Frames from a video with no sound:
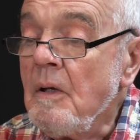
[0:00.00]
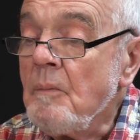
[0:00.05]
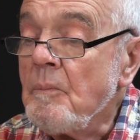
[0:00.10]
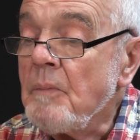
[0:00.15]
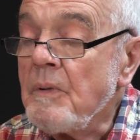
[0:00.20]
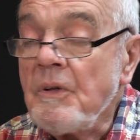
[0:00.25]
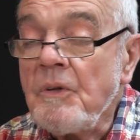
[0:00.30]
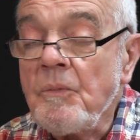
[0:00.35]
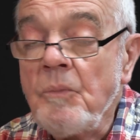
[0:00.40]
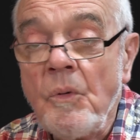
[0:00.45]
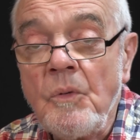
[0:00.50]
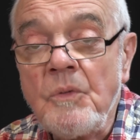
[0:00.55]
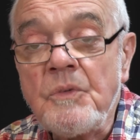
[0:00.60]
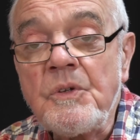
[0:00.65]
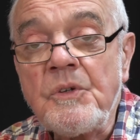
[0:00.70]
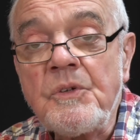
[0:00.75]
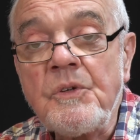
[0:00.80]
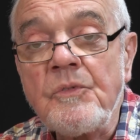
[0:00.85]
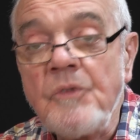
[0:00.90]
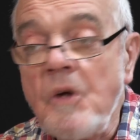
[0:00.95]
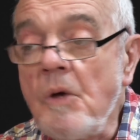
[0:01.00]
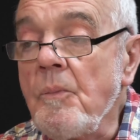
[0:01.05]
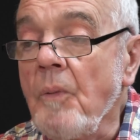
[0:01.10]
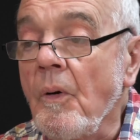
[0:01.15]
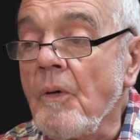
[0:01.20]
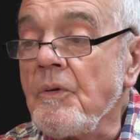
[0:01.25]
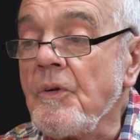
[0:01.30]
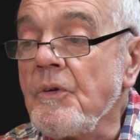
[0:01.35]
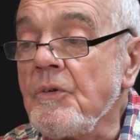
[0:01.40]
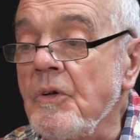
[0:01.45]
But it's more than just a
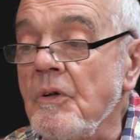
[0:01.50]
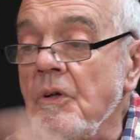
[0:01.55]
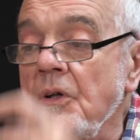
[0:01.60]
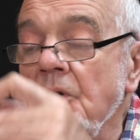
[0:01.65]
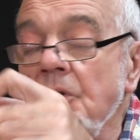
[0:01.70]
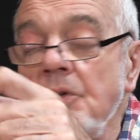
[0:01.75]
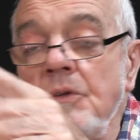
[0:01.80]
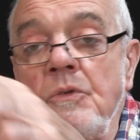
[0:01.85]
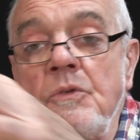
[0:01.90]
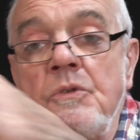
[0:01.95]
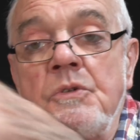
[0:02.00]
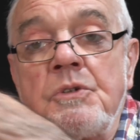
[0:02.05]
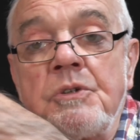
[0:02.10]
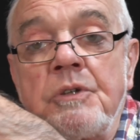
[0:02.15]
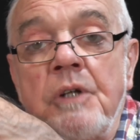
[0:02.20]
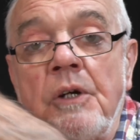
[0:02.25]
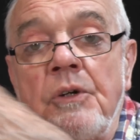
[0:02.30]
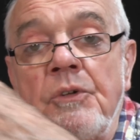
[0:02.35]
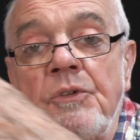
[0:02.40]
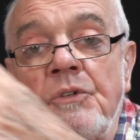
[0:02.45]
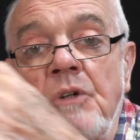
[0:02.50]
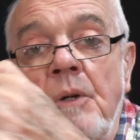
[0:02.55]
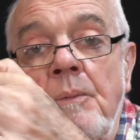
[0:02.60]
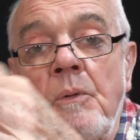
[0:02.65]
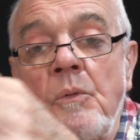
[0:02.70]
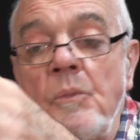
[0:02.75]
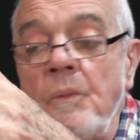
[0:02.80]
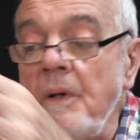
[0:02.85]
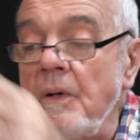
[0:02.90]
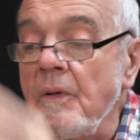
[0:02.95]
robot, it's got a huge
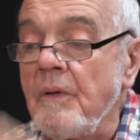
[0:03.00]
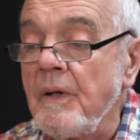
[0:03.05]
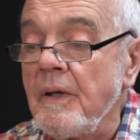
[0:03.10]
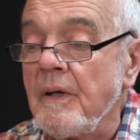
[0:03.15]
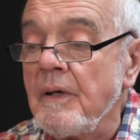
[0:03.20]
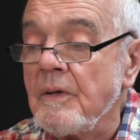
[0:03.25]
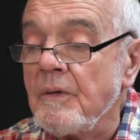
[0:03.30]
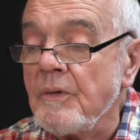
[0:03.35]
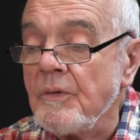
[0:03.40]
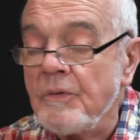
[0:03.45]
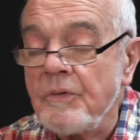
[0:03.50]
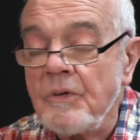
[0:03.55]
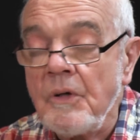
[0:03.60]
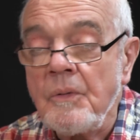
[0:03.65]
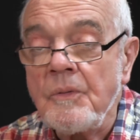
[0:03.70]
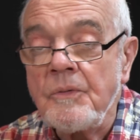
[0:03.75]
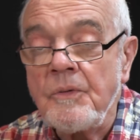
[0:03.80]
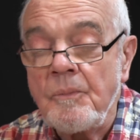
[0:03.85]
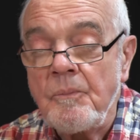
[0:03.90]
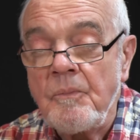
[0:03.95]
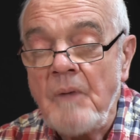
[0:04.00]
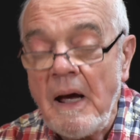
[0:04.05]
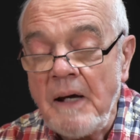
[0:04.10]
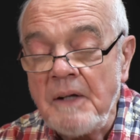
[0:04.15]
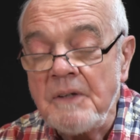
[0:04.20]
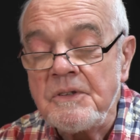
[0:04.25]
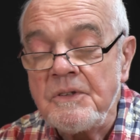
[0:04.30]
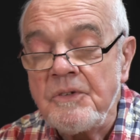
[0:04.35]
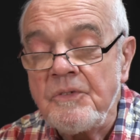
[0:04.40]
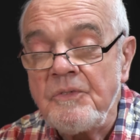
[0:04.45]
gyroscopic wheel here, so it's a,
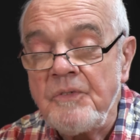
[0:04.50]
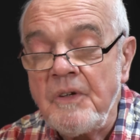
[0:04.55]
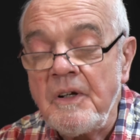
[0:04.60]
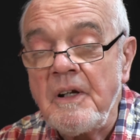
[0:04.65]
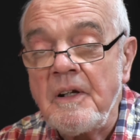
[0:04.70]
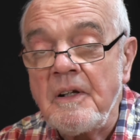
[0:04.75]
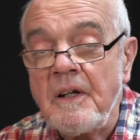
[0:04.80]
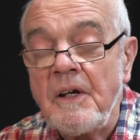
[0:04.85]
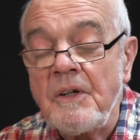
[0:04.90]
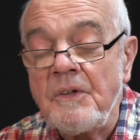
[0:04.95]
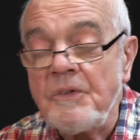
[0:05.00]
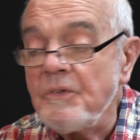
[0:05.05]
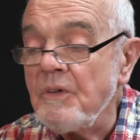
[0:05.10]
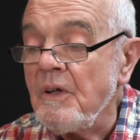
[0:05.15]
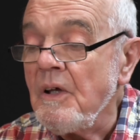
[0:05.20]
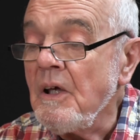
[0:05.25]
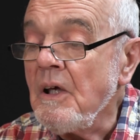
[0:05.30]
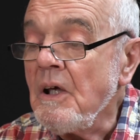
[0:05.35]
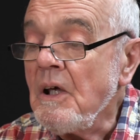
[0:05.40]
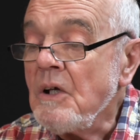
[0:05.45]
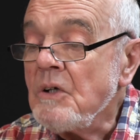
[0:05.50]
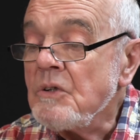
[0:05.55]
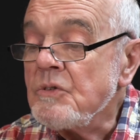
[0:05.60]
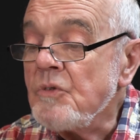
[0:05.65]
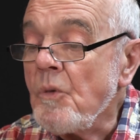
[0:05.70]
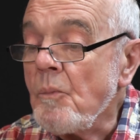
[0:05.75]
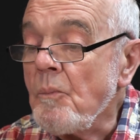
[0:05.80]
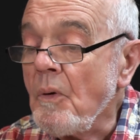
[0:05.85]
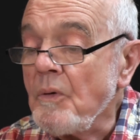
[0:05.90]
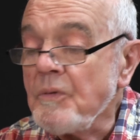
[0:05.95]
actually a very nice
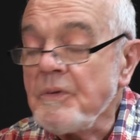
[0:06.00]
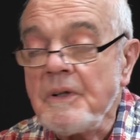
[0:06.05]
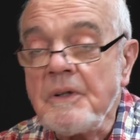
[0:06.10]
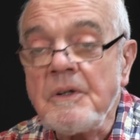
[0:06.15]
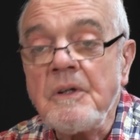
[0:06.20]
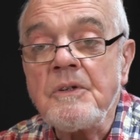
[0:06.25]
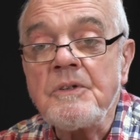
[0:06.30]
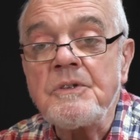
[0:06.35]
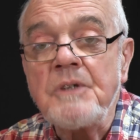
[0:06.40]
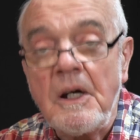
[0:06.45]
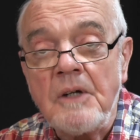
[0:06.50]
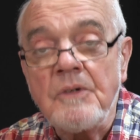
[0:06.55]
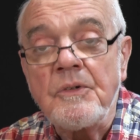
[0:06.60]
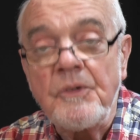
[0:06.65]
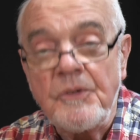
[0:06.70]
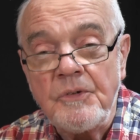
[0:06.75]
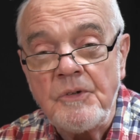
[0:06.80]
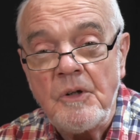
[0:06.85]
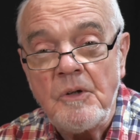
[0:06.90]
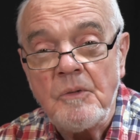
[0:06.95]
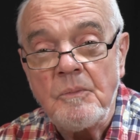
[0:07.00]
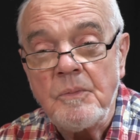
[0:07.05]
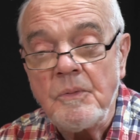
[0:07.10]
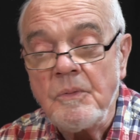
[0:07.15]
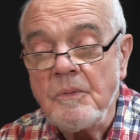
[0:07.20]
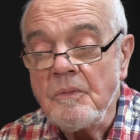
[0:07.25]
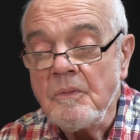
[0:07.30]
robotic gyroscope.